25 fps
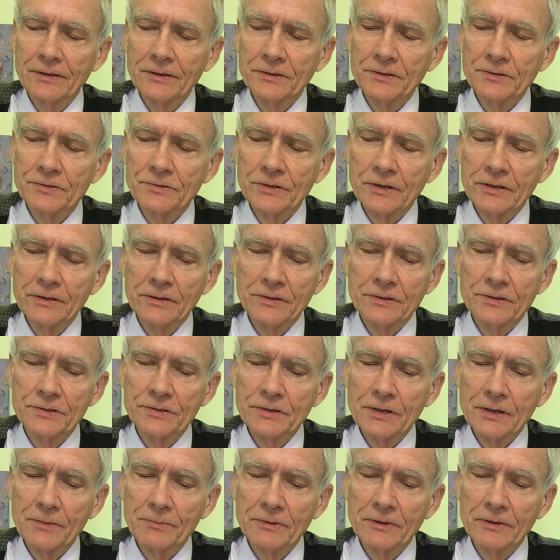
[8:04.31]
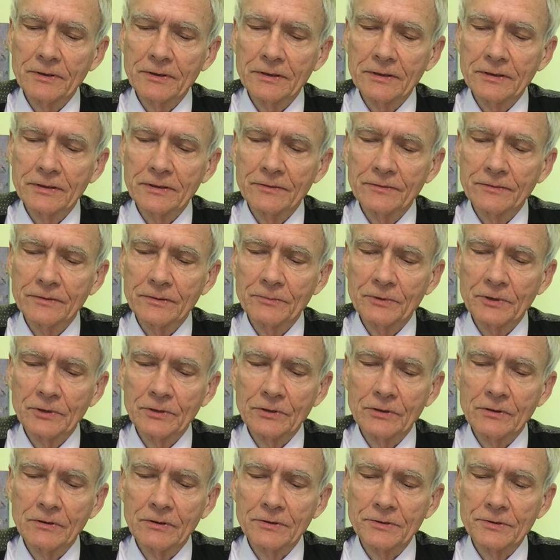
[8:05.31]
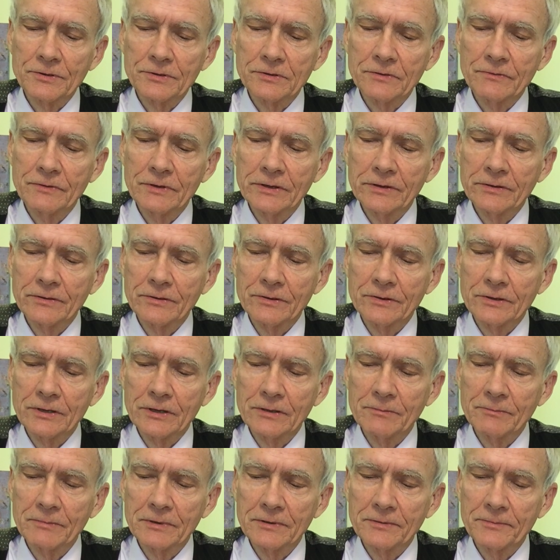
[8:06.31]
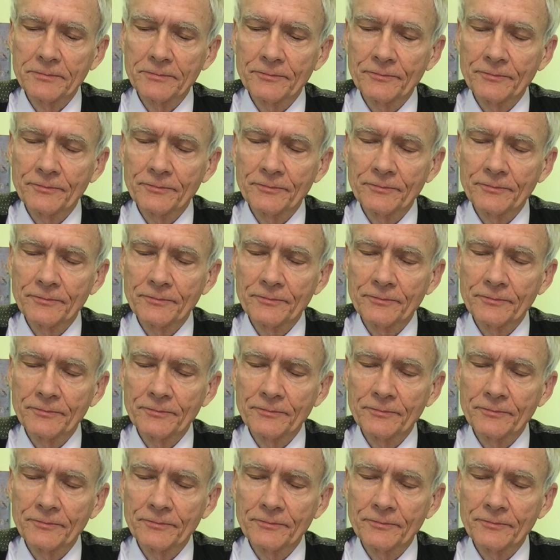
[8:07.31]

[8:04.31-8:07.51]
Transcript: is stated separately from the cost of the entertainment